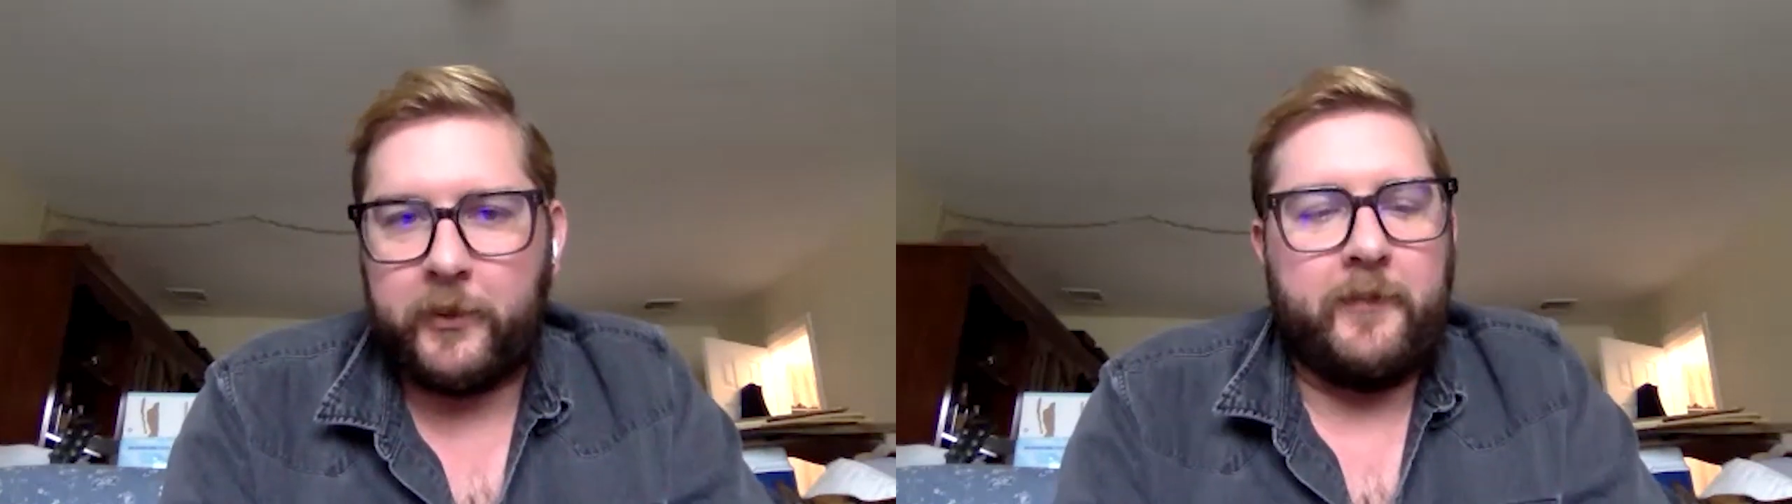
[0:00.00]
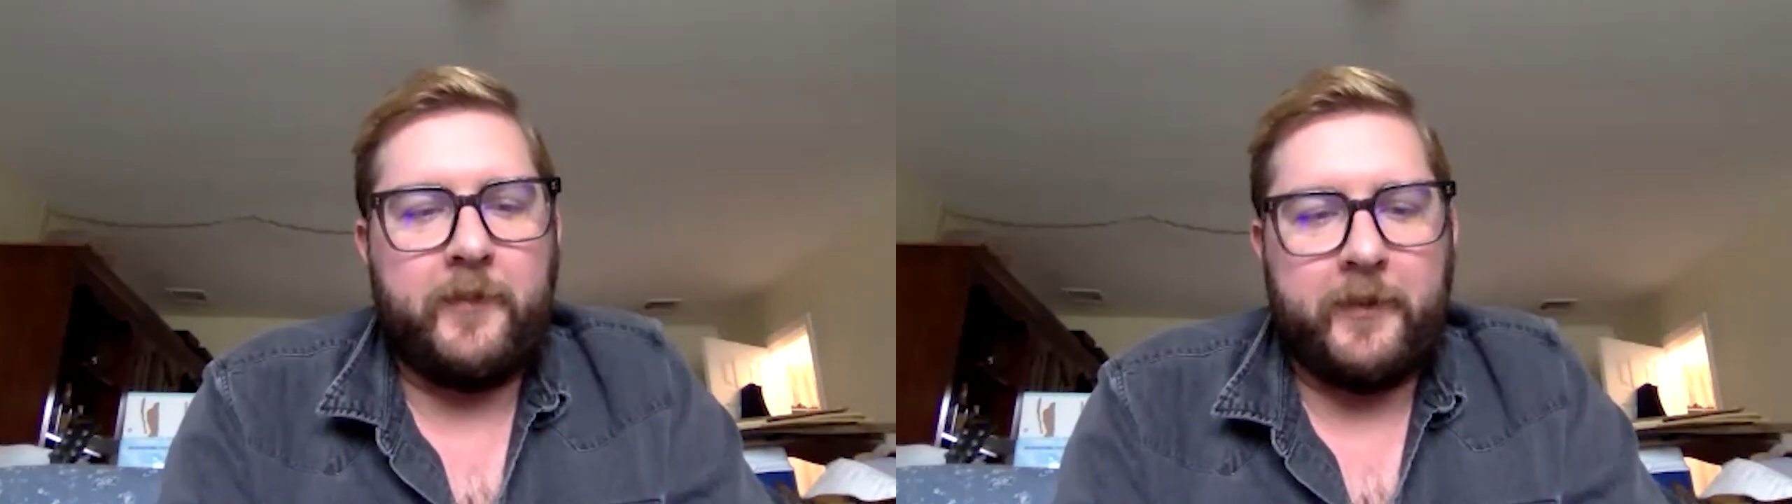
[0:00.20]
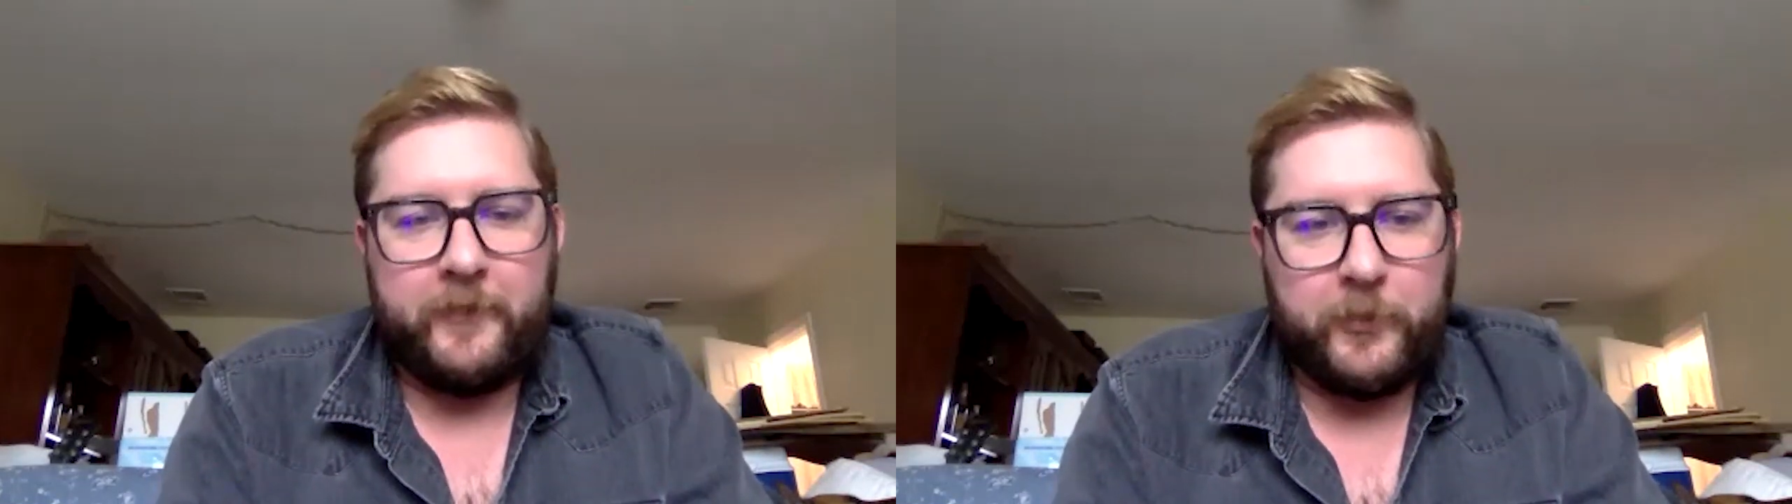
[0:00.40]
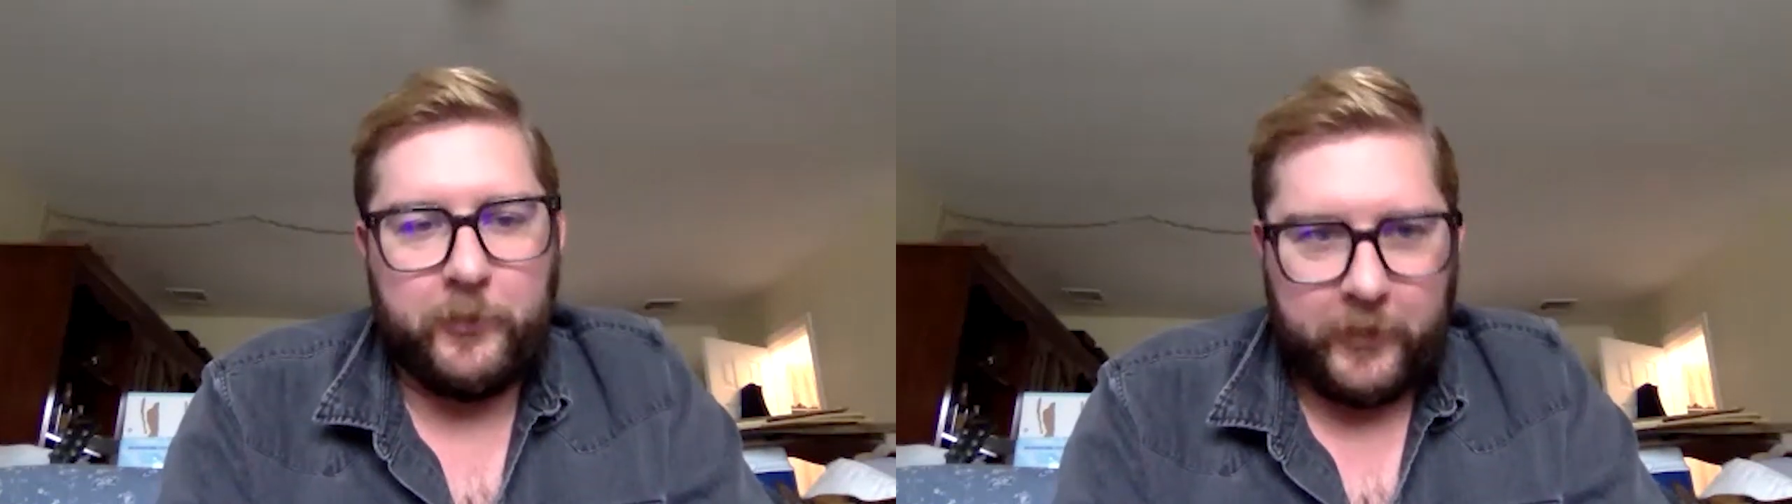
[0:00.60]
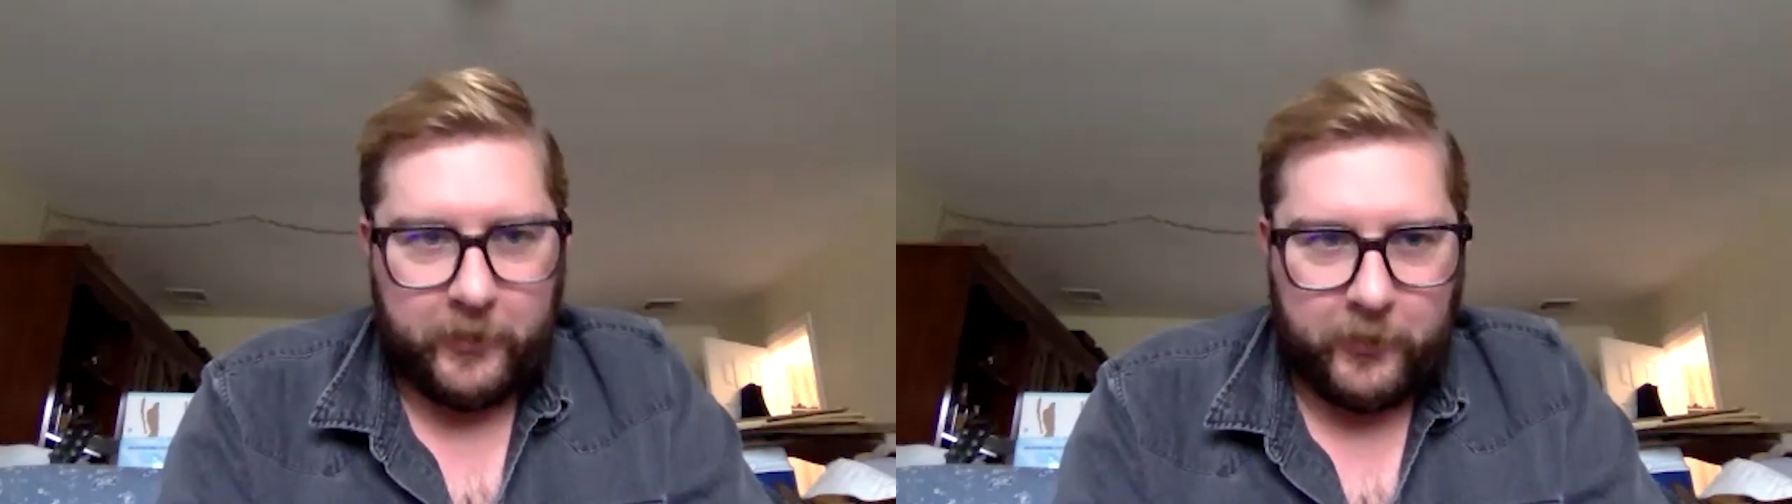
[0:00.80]
It's not
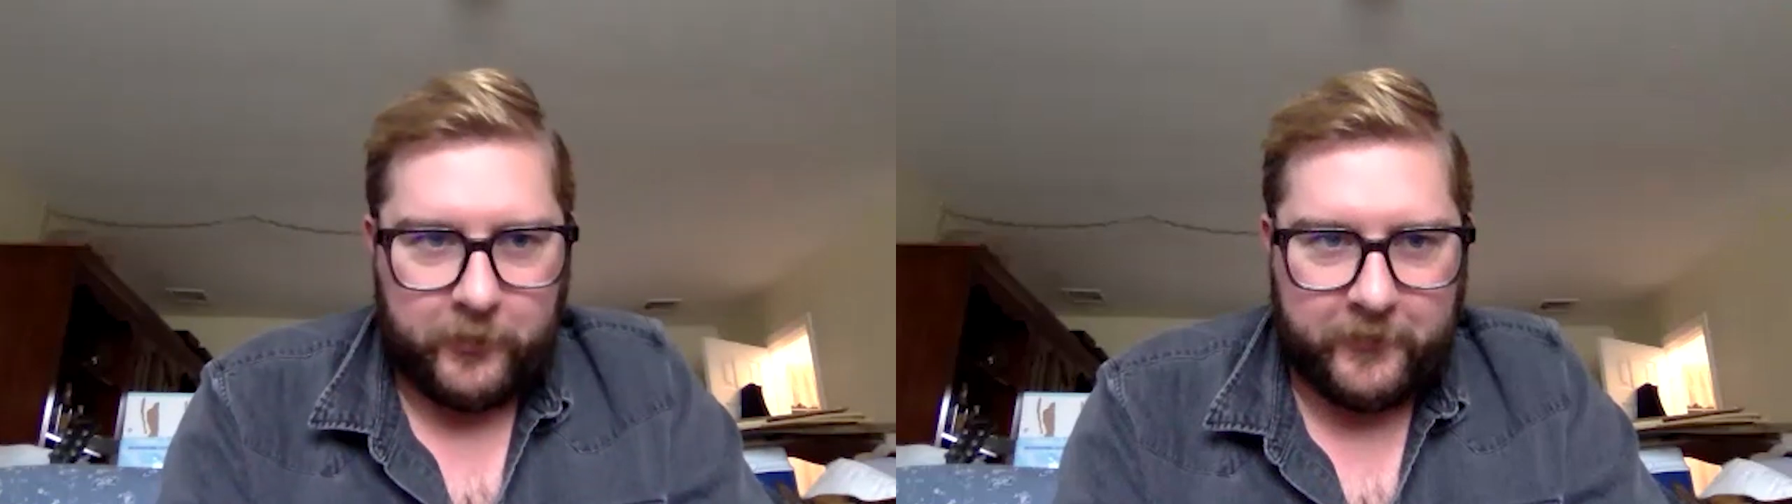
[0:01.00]
difficult at all